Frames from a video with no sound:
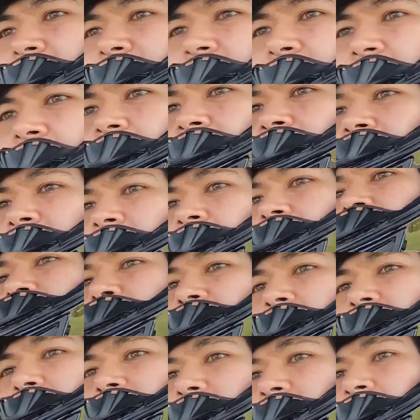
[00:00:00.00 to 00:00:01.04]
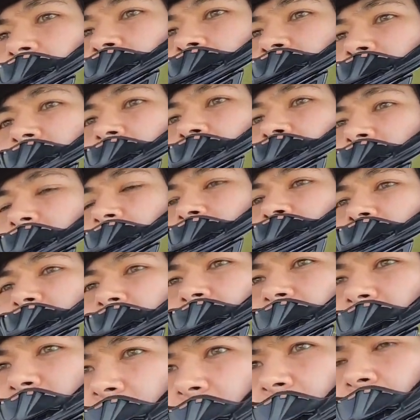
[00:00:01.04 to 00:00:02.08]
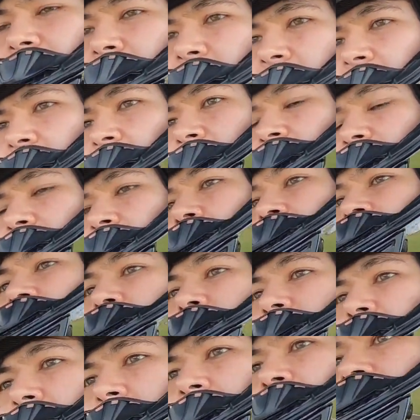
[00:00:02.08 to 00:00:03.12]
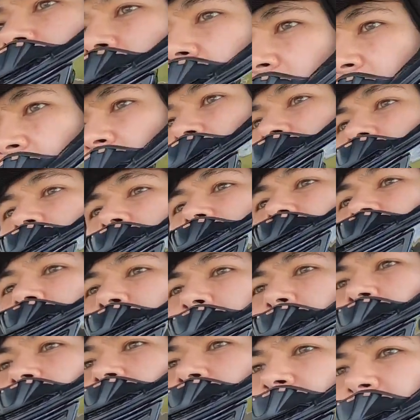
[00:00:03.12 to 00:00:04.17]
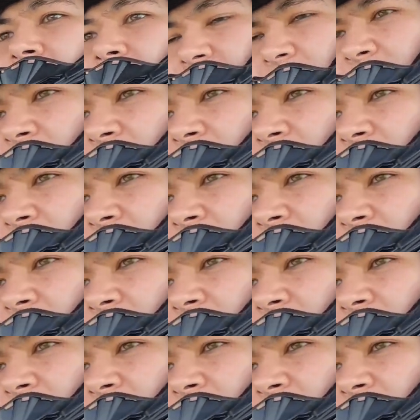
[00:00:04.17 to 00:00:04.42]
That was awkward timing. I suppose it's 380, 400.